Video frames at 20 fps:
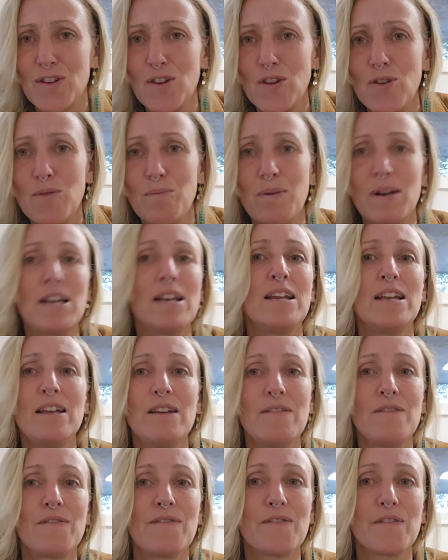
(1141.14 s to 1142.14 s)
you
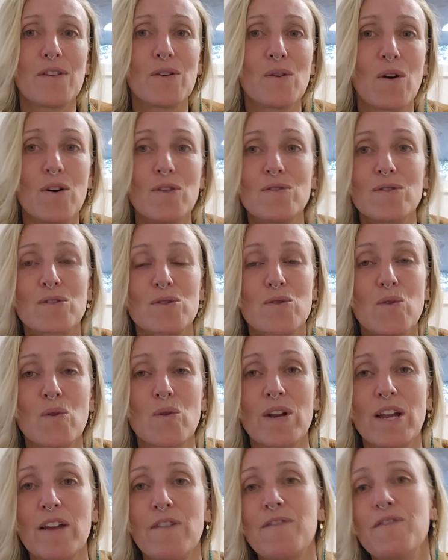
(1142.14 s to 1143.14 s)
believe your own
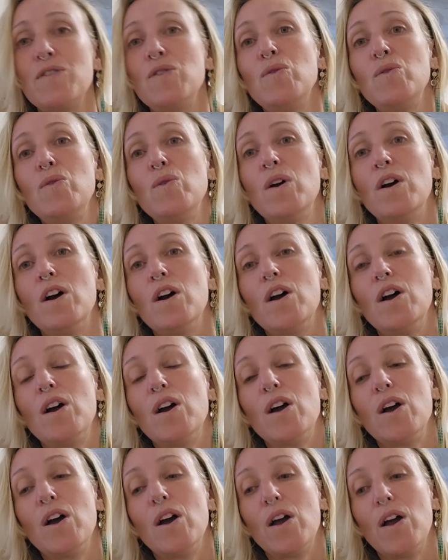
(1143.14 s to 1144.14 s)
story if you
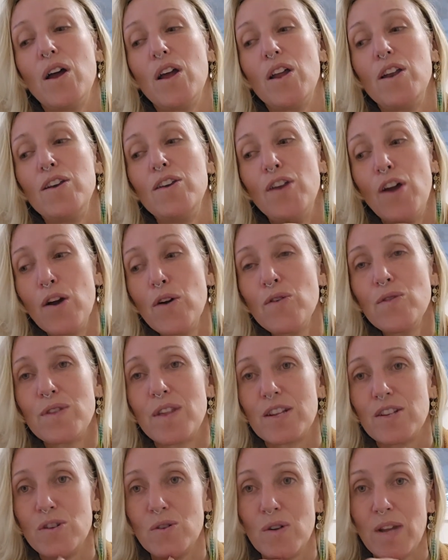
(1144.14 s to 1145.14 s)
know
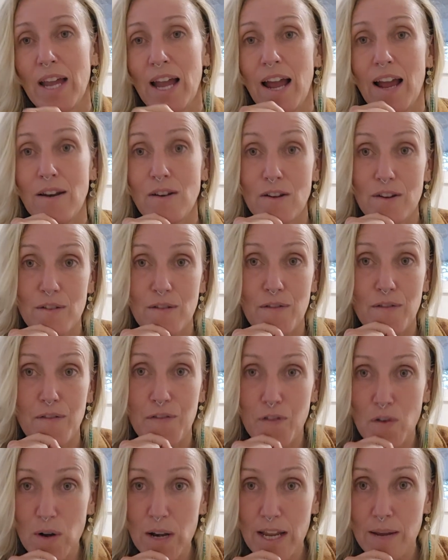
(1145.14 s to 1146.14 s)
that you cannot
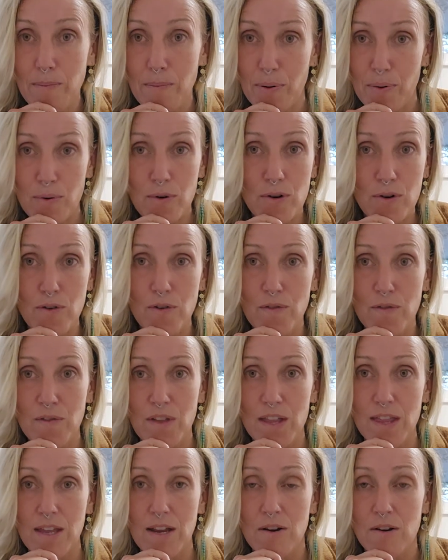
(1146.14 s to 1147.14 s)
fully prove
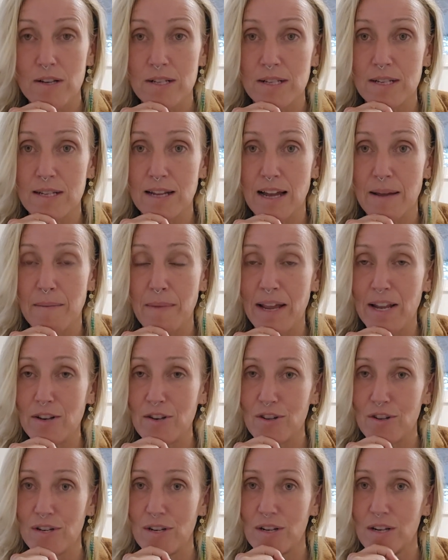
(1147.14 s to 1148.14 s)
that there is a
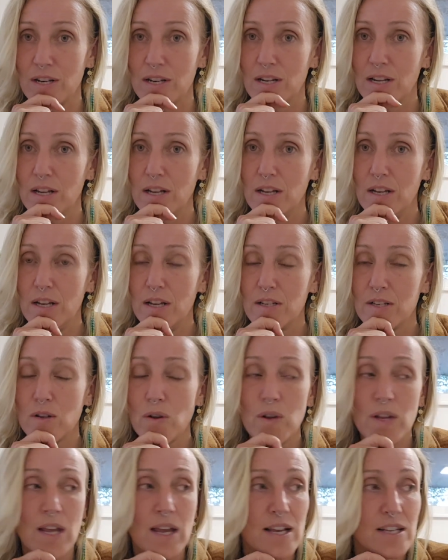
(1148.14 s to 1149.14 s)
dimension? So
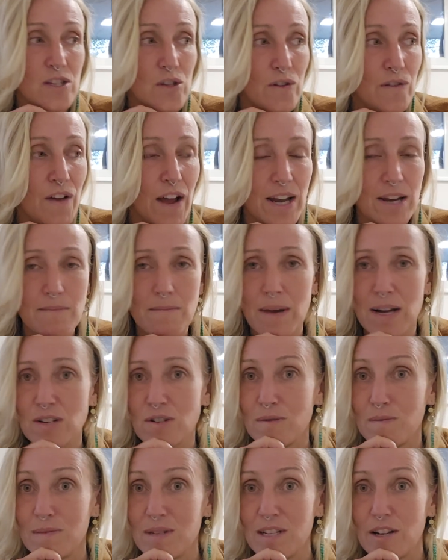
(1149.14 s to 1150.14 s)
yes, you've had a
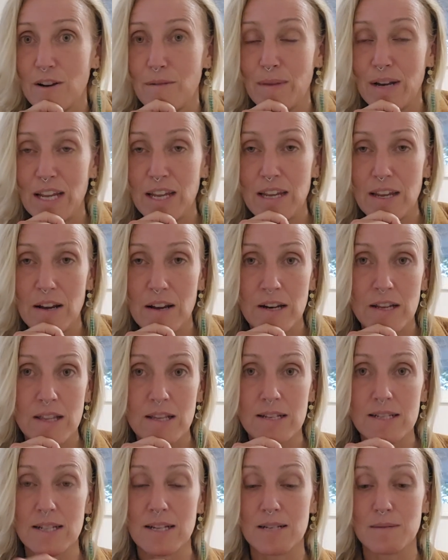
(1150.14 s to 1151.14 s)
mushroom ceremony here and
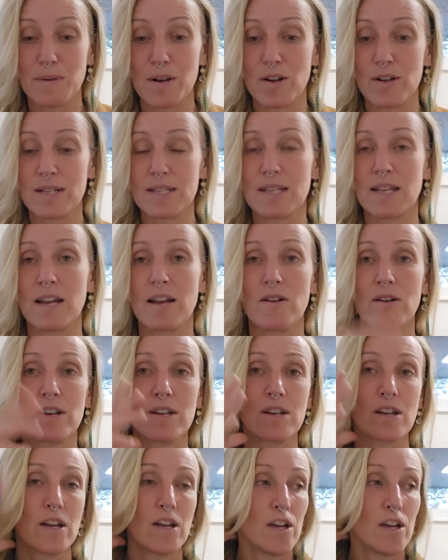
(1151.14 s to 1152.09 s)
this experience there, and